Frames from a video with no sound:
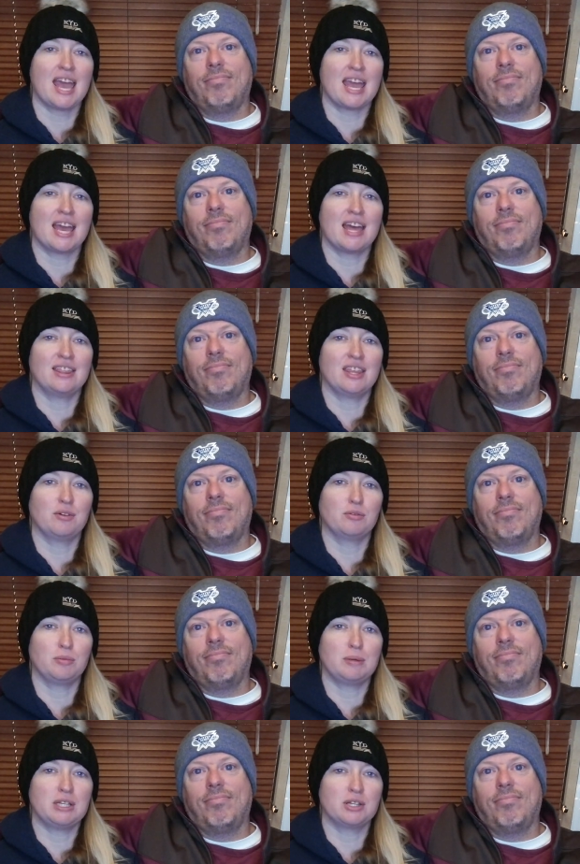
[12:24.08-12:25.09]
Speaker 1: And then we'll
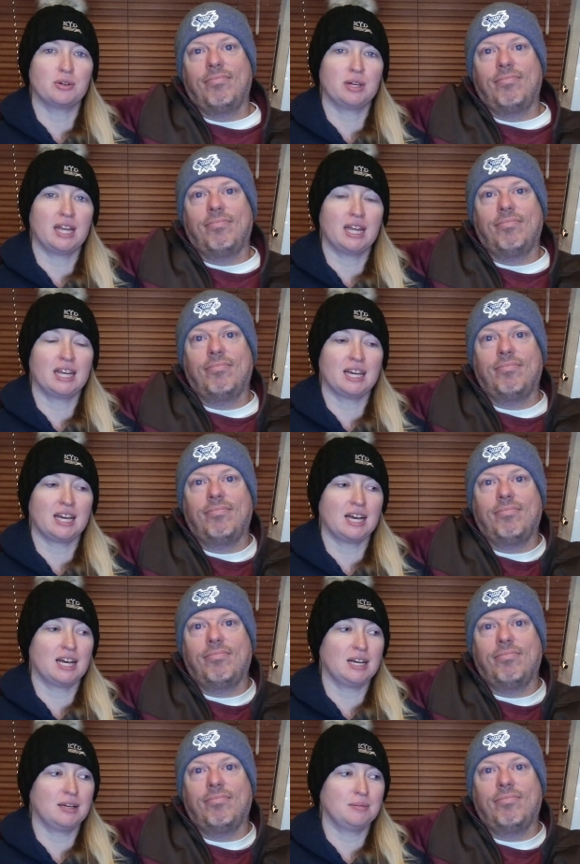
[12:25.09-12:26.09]
be doing,
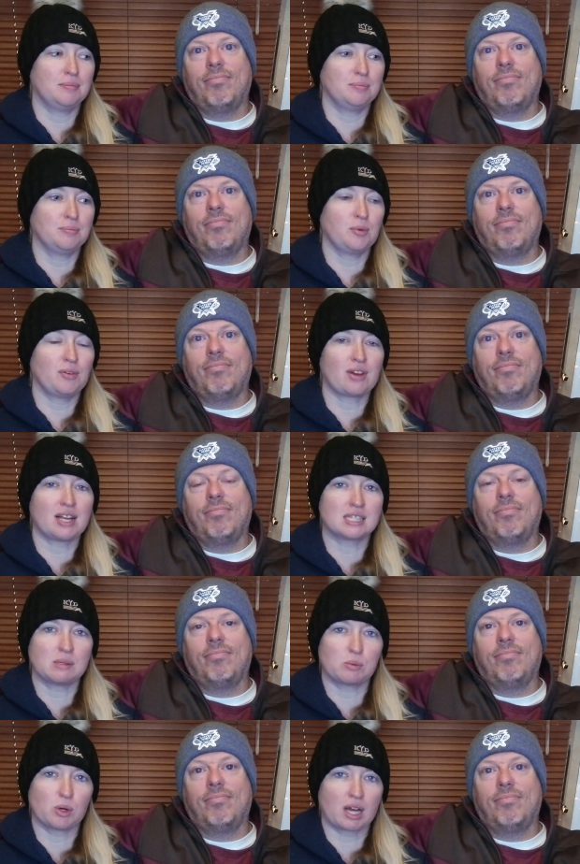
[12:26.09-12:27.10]
um, we've got
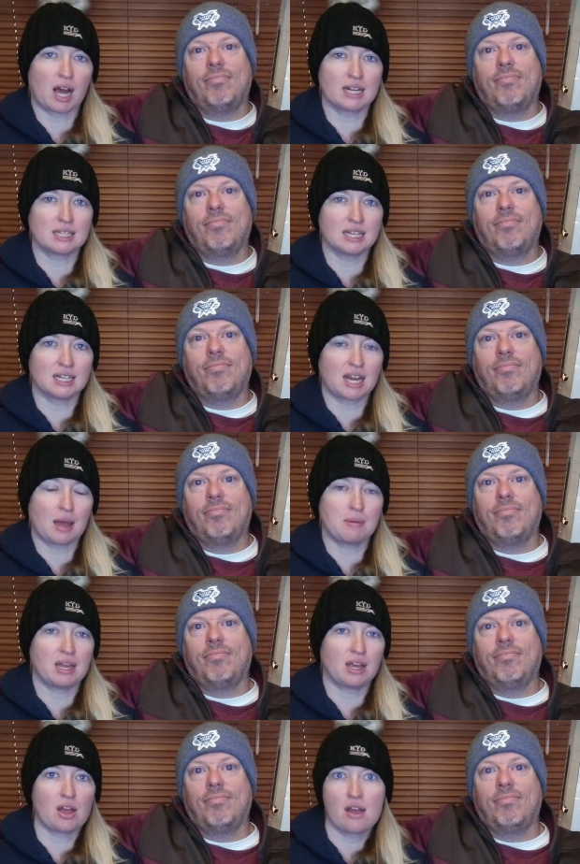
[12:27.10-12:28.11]
some more content
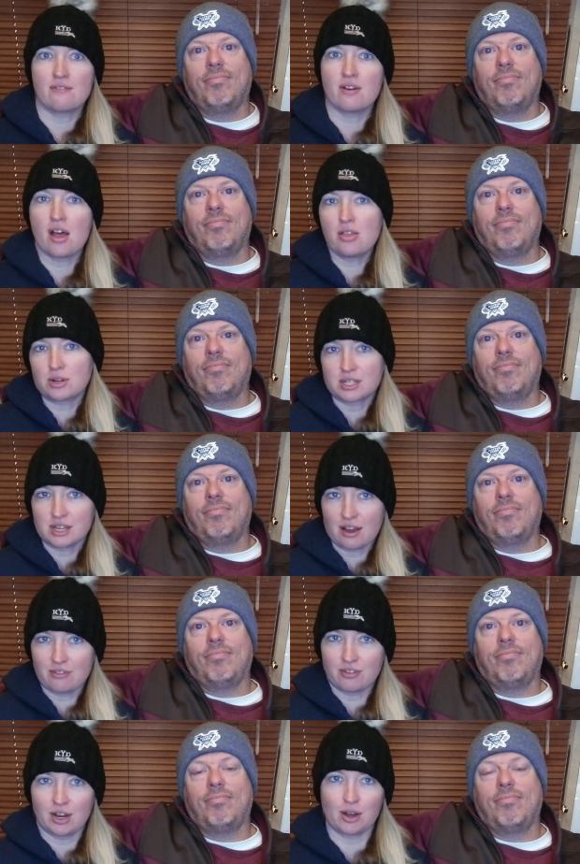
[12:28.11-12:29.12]
coming of other
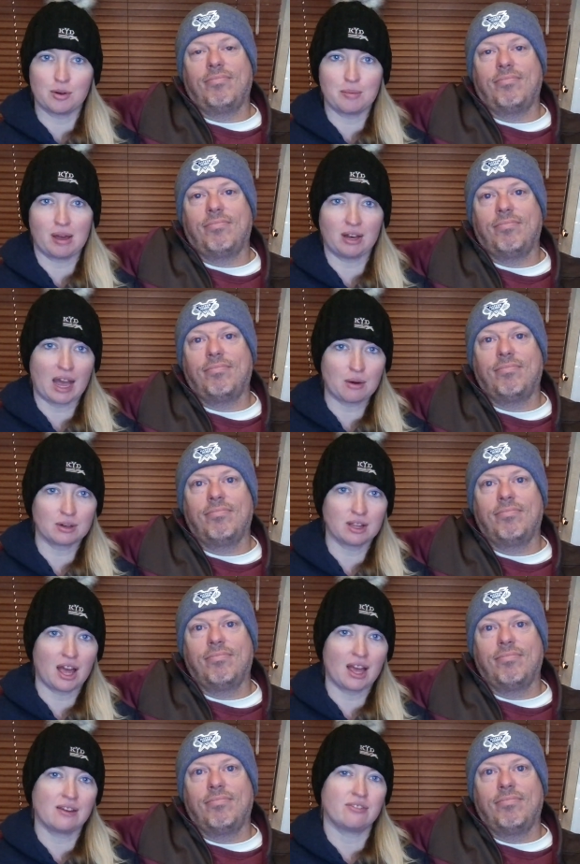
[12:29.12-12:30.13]
stuff, you know, about our
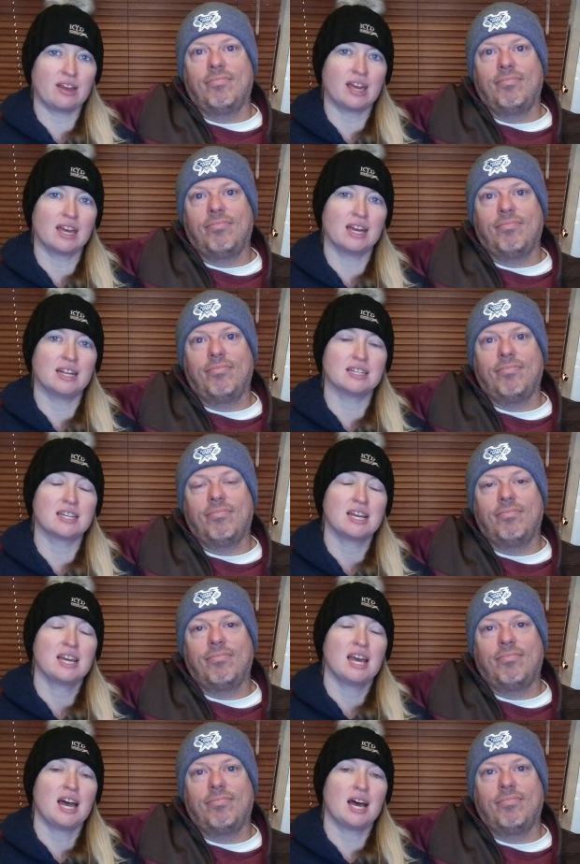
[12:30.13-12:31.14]
life and
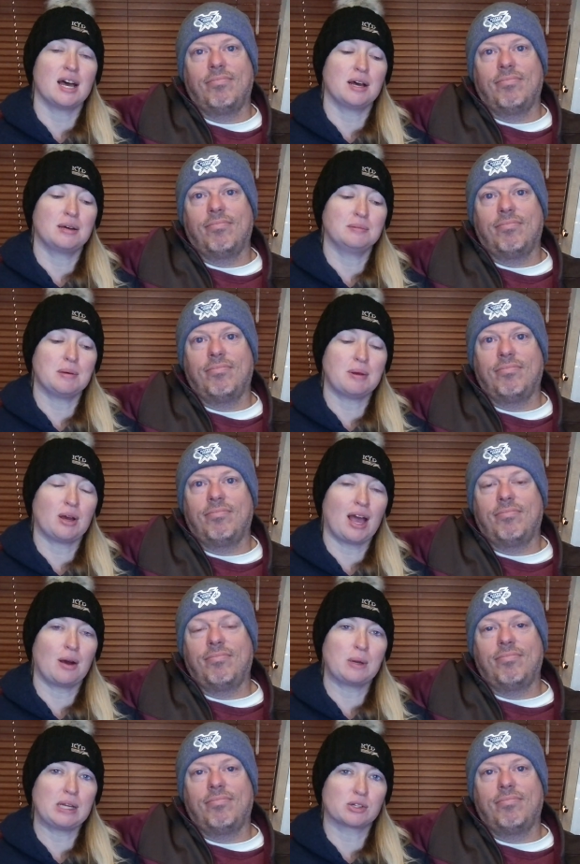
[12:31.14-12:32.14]
um, about how
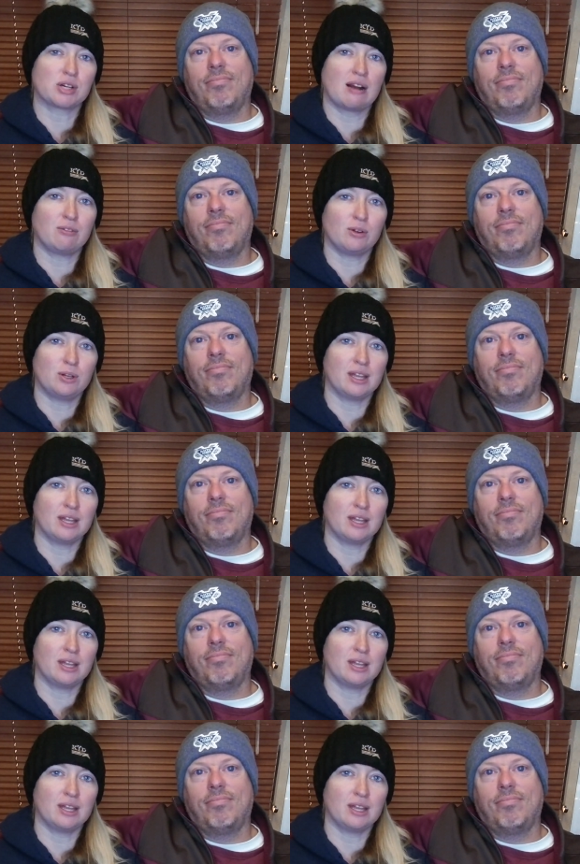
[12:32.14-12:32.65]
we travel